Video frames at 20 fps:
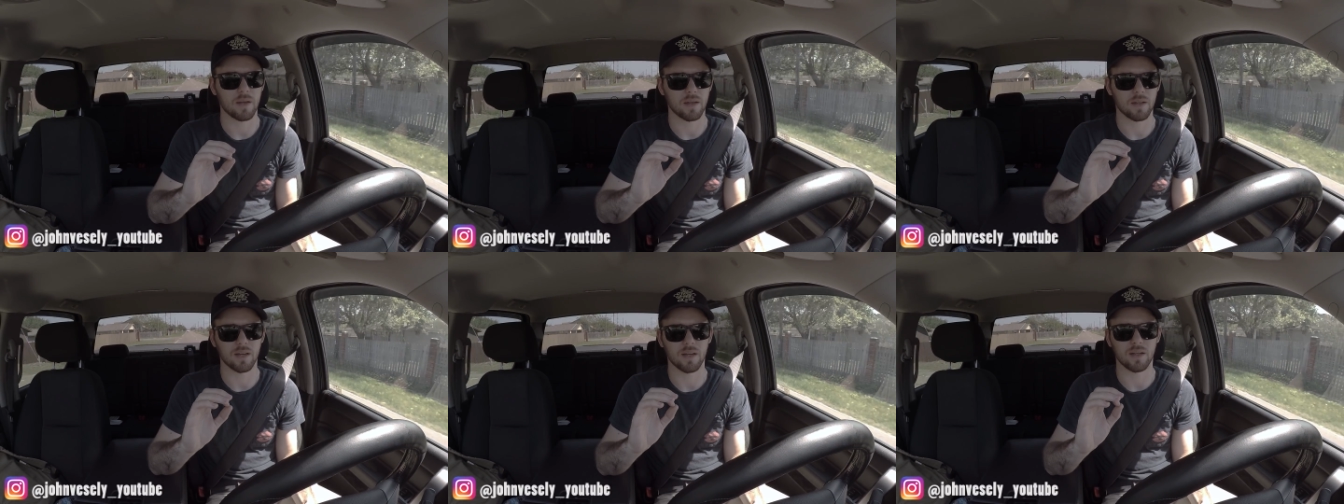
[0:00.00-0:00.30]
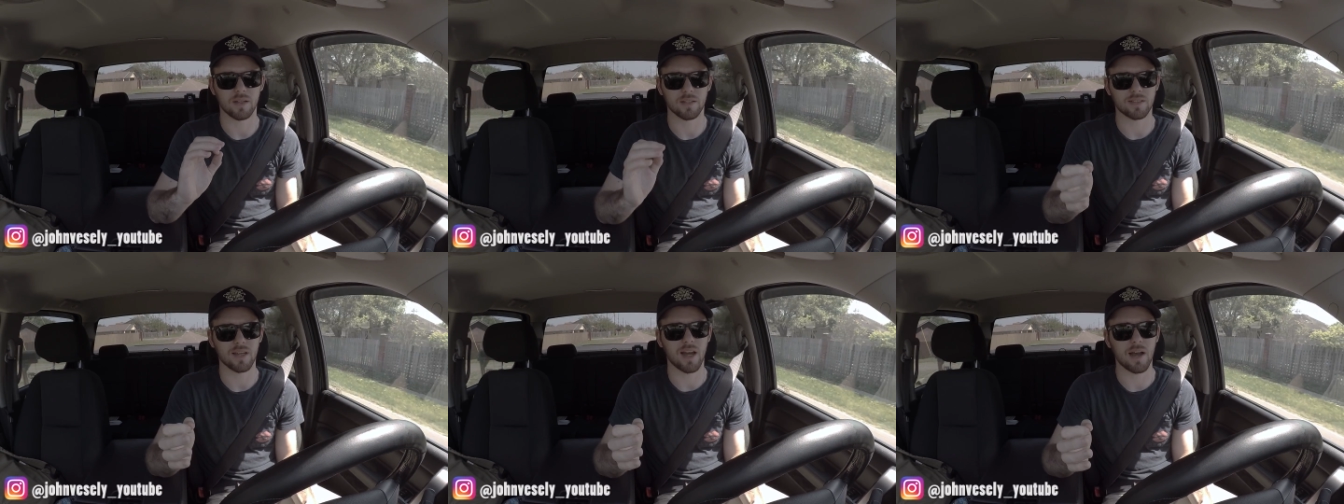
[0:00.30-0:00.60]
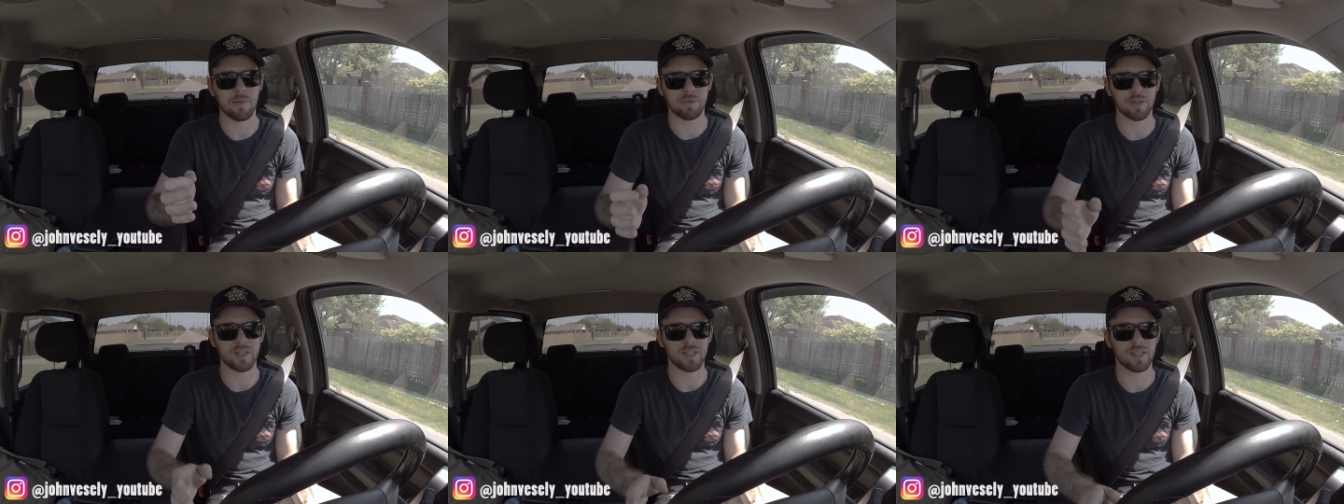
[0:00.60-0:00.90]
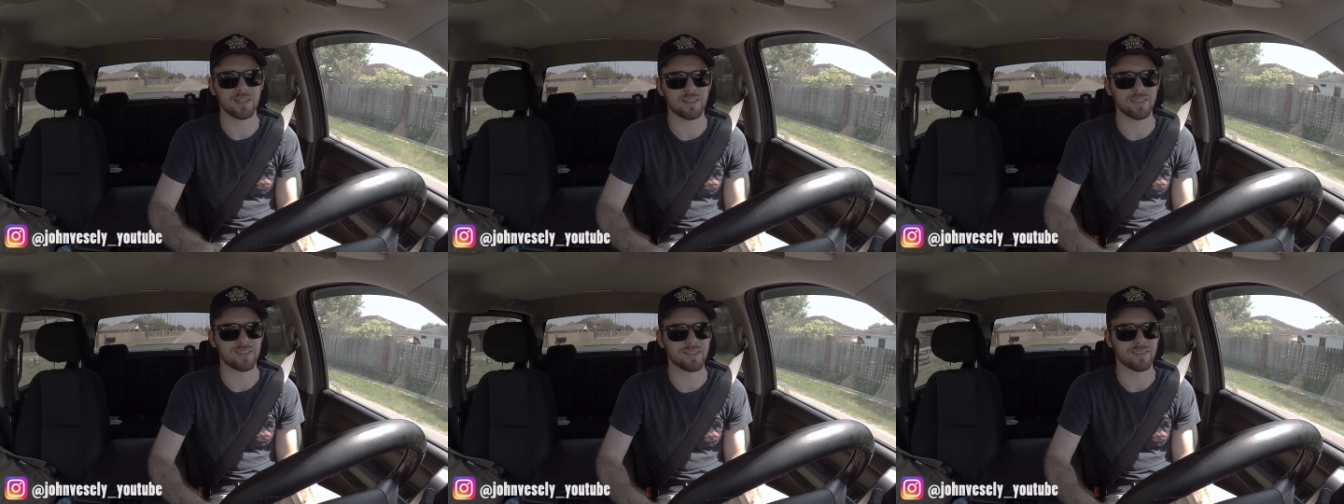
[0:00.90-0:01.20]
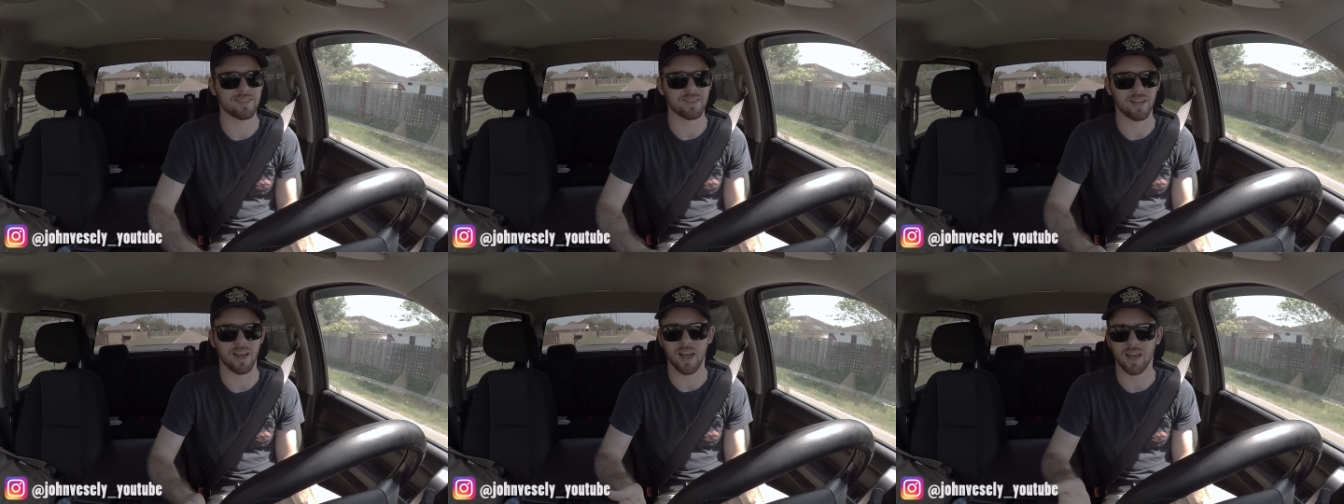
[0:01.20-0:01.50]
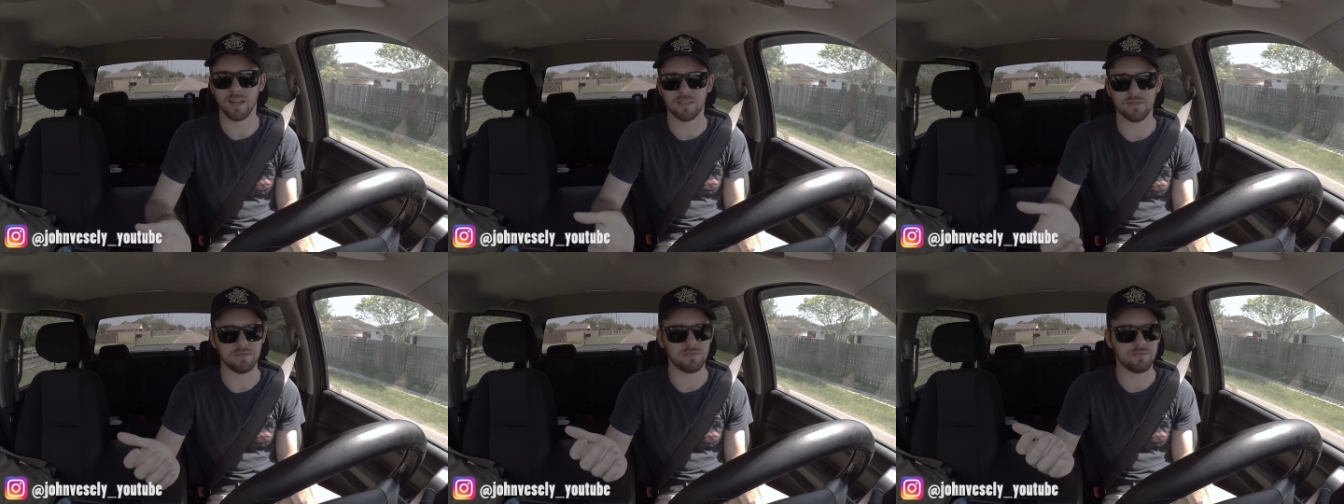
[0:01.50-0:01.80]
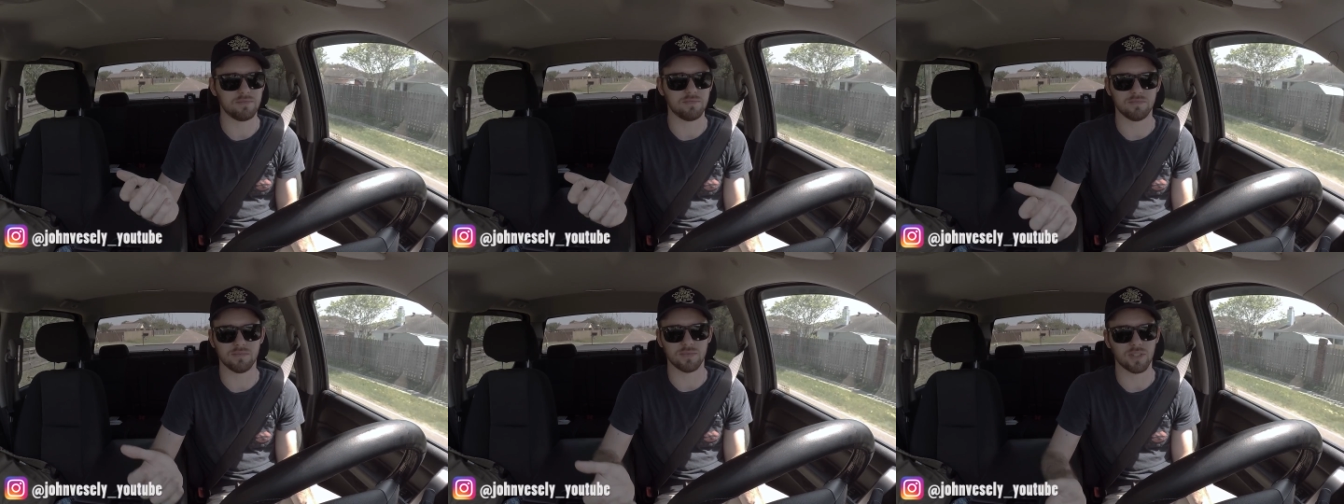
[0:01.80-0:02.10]
uh, top ends I
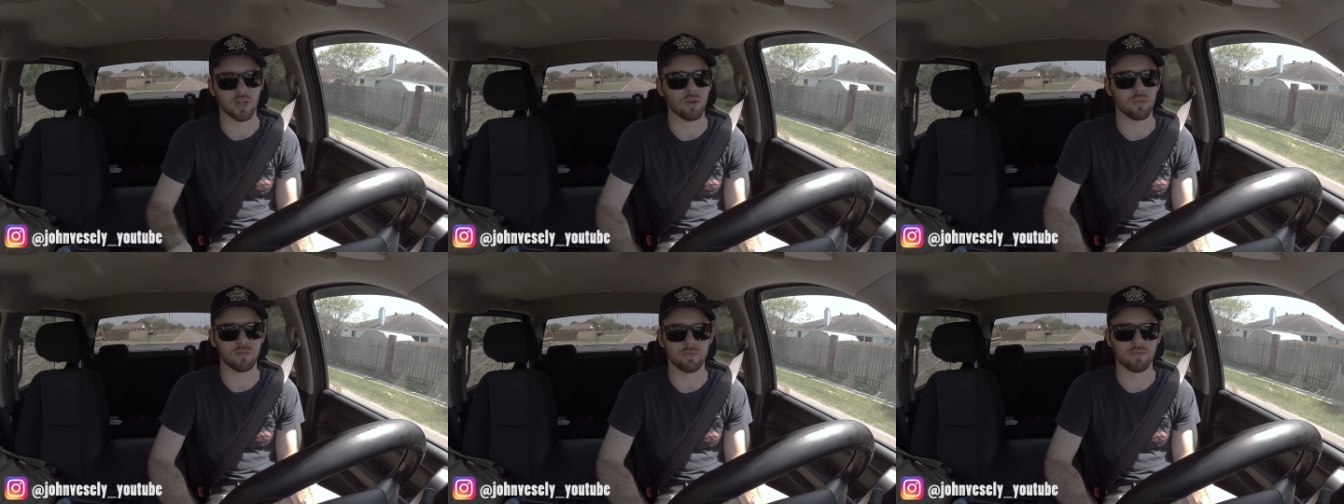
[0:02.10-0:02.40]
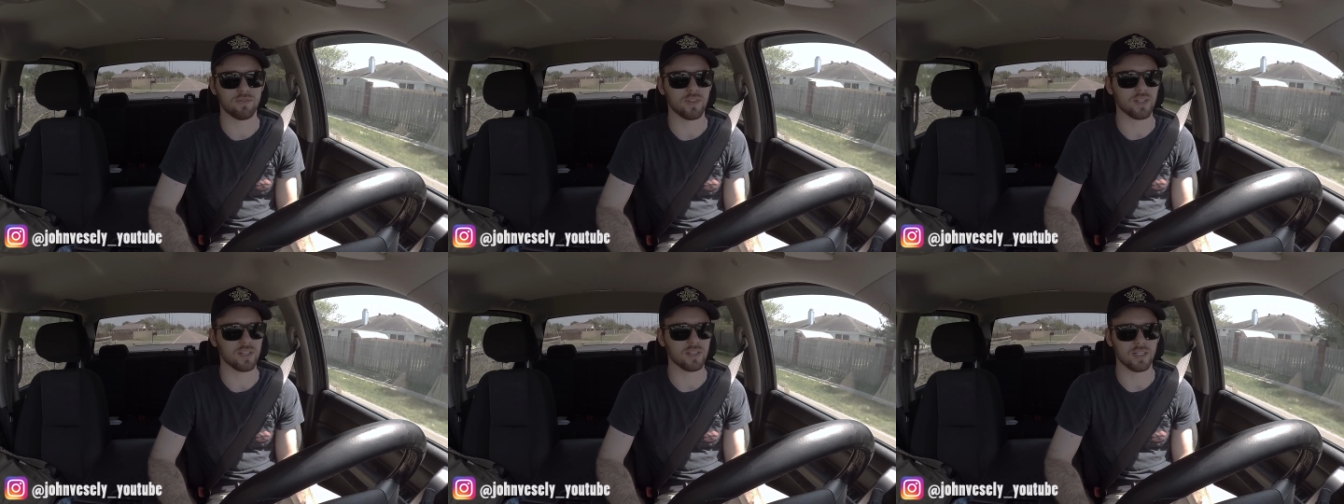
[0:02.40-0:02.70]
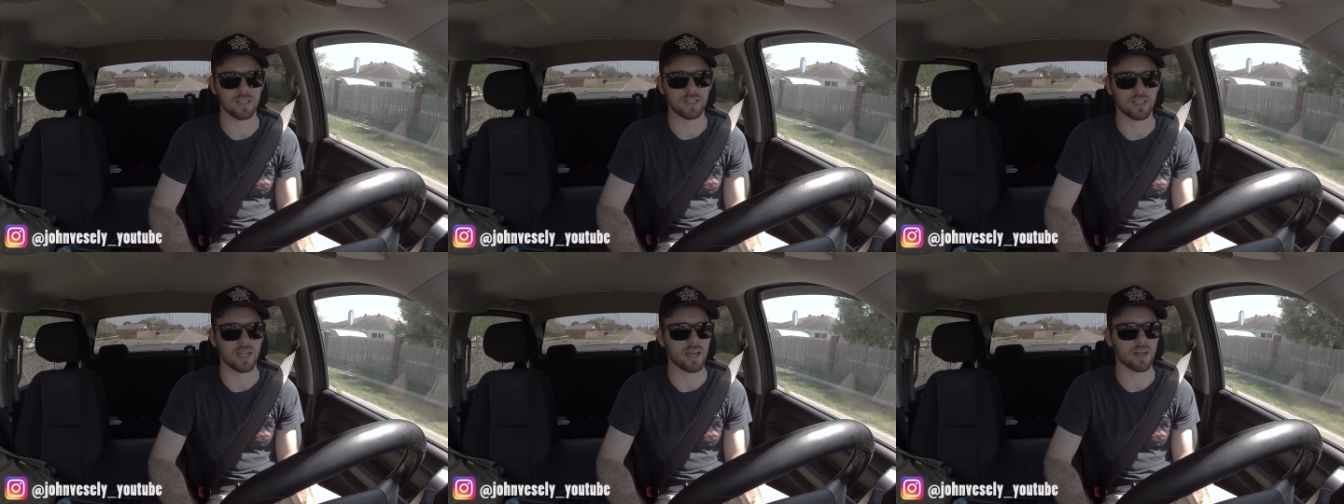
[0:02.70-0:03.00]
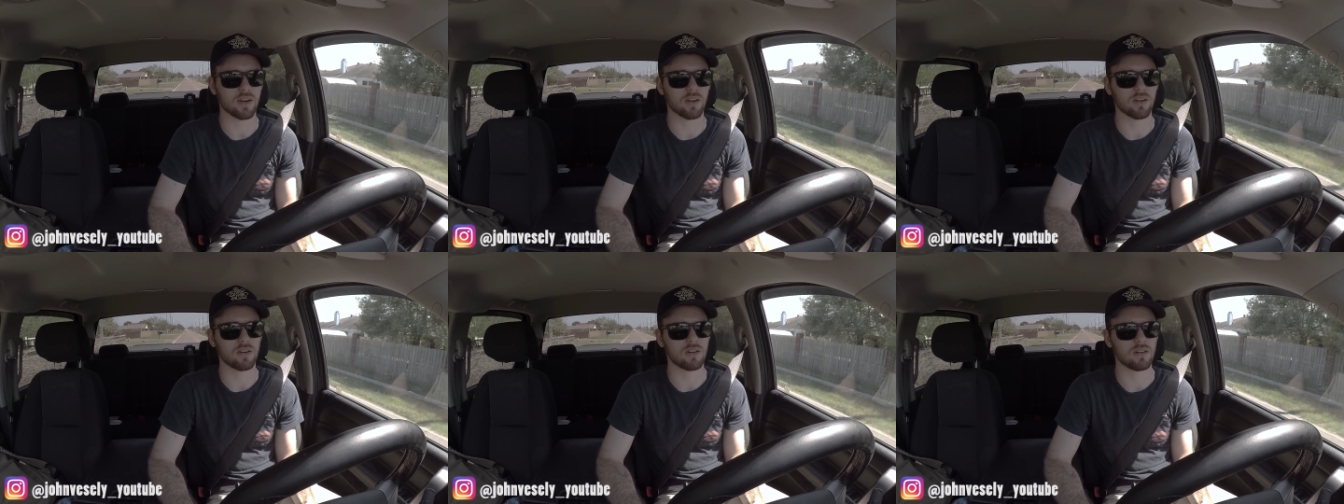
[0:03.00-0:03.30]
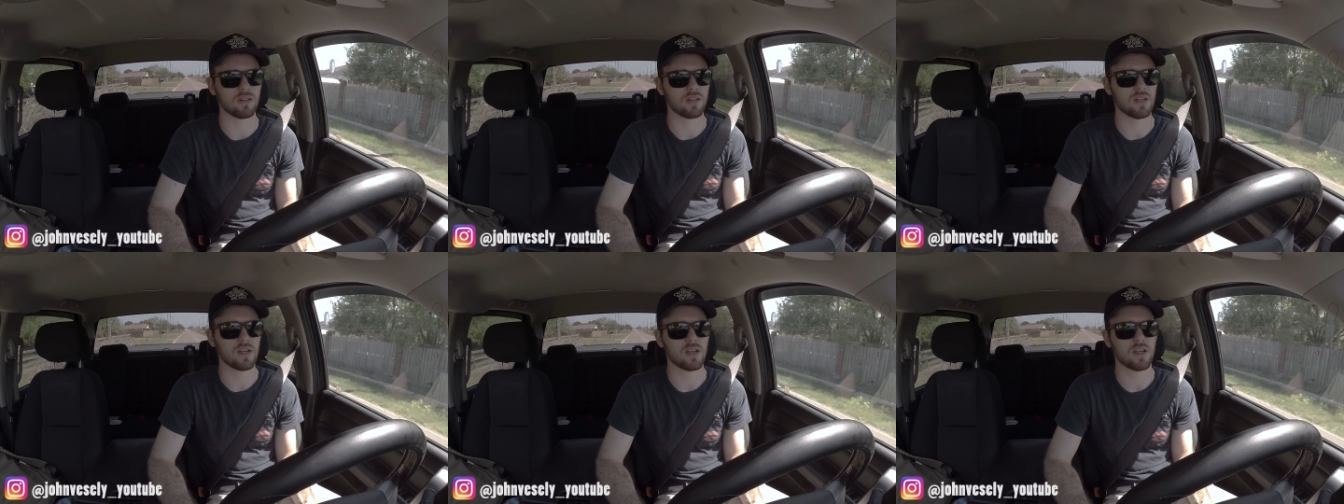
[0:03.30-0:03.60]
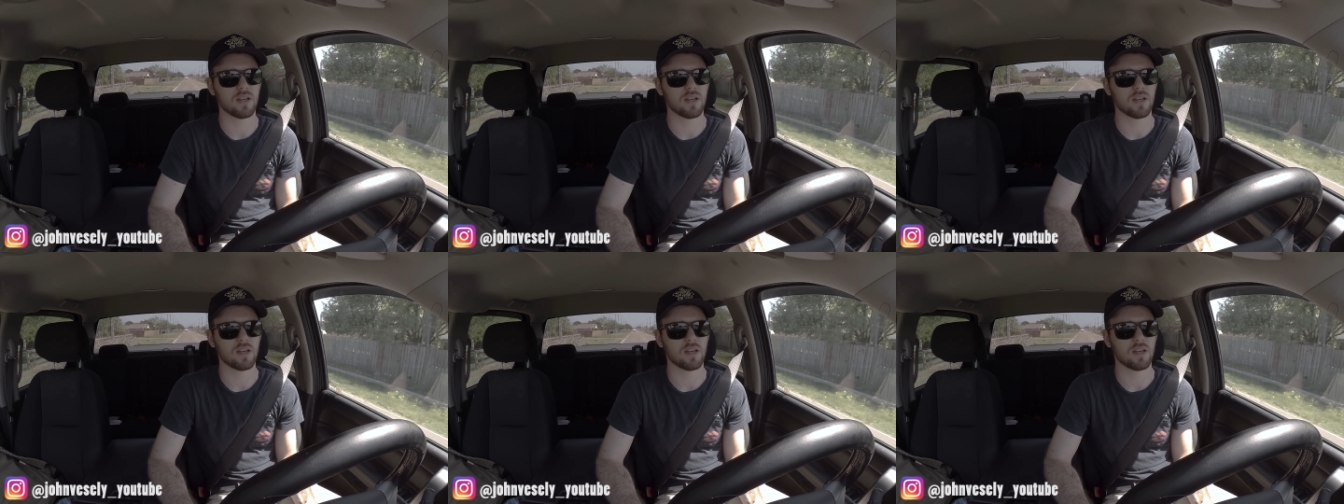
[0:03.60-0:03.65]
don't feel it at all